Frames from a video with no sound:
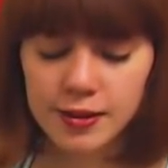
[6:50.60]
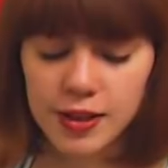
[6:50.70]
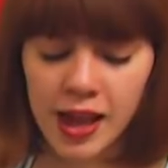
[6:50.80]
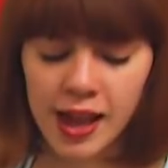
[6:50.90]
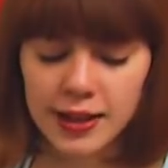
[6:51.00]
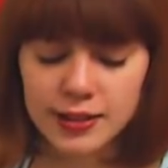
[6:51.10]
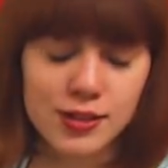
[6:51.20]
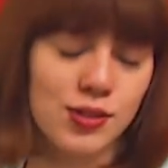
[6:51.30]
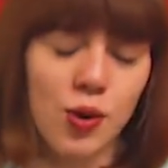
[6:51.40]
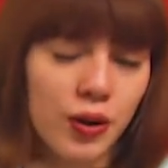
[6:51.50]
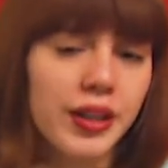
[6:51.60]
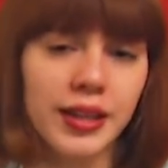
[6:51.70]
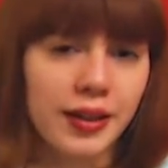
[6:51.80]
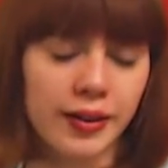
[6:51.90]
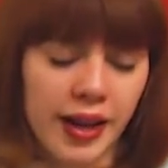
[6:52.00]
and soiling
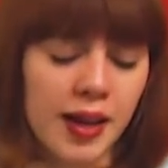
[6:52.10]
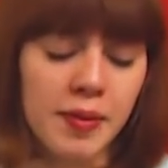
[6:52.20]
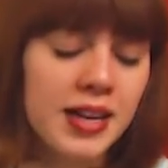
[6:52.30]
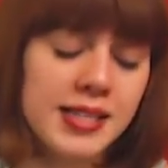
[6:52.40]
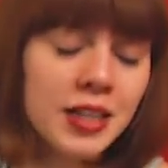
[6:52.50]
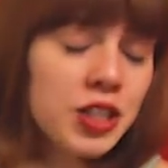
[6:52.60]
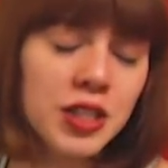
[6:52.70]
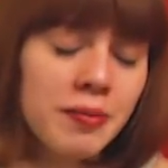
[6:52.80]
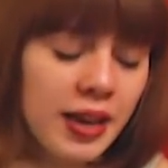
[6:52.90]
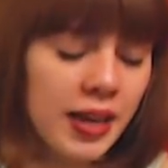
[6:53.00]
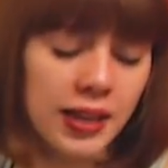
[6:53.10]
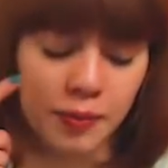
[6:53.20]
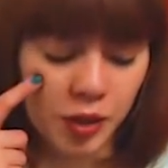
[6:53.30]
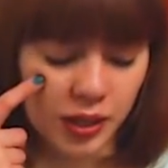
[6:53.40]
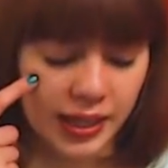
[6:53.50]
their name and essentially making them
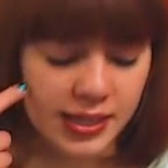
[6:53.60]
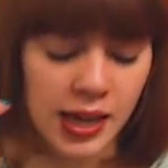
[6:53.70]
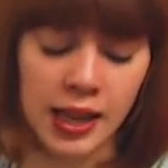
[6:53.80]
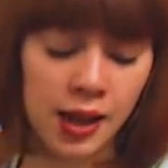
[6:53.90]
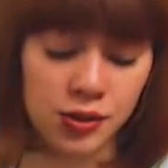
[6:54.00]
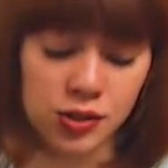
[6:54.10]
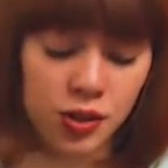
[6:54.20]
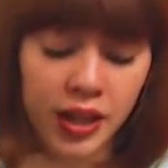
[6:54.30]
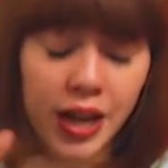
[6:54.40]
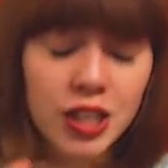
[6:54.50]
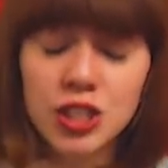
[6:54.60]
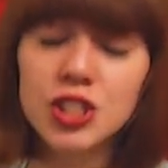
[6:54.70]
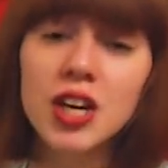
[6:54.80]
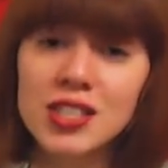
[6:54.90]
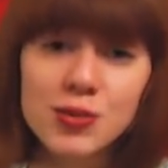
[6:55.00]
look like sellouts. So they had
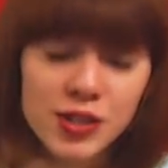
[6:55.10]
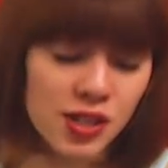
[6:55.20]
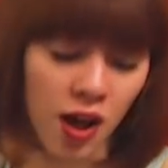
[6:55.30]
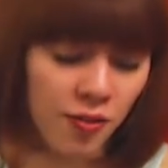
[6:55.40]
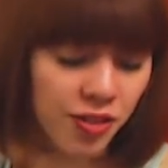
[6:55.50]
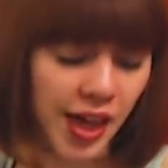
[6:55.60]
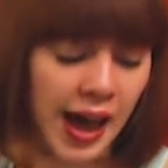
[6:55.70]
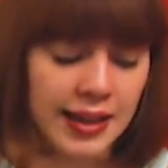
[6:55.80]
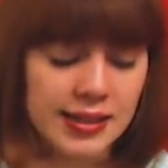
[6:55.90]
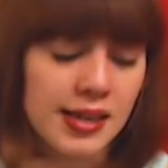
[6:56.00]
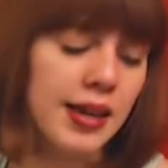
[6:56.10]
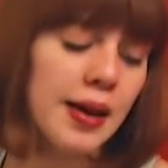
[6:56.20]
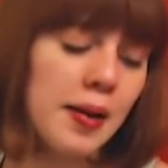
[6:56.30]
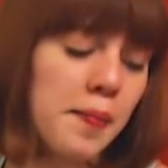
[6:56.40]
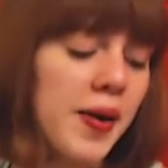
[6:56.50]
just resolved that,
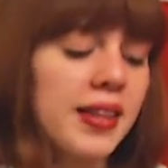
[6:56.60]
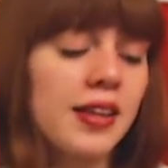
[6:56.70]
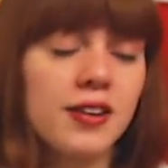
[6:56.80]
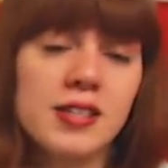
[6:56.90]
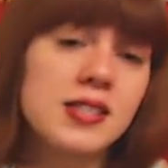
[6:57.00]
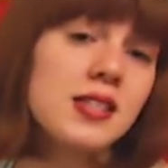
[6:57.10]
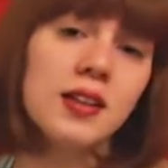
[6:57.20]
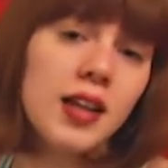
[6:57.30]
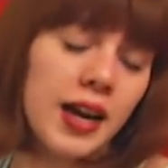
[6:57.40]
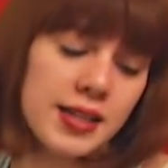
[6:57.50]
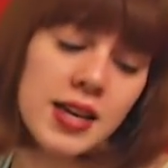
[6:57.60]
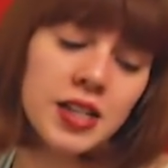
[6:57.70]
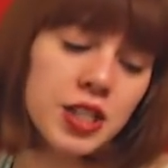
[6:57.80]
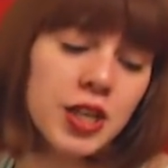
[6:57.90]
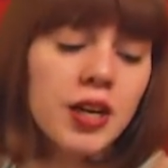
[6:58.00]
but there is still a lot of
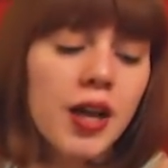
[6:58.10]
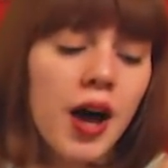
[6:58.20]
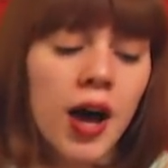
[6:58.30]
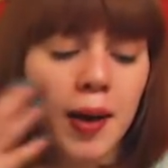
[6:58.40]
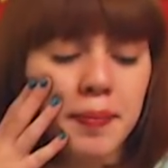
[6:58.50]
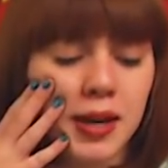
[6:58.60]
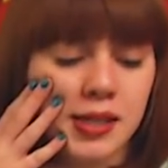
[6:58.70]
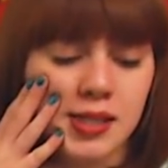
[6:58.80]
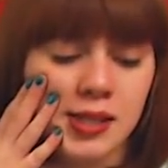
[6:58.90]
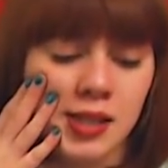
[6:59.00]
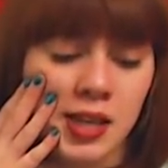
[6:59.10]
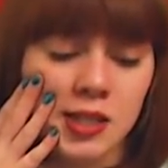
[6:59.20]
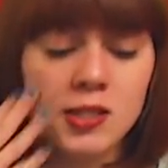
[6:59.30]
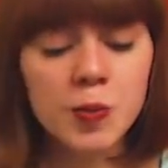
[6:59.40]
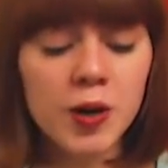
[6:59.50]
tension amongst the
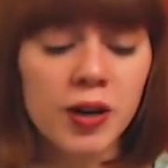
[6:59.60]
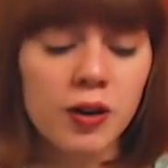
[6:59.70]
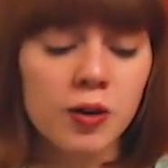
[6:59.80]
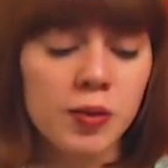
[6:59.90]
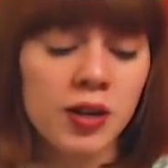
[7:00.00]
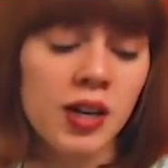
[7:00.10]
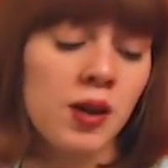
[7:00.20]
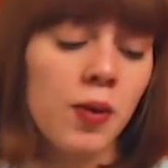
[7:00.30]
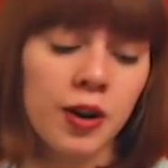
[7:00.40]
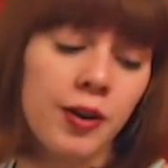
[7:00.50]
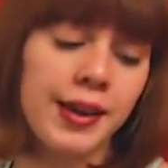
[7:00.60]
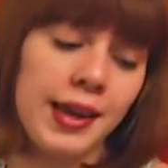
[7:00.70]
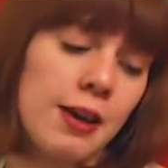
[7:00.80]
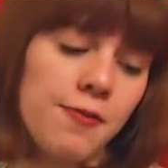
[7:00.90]
superhero community, wondering if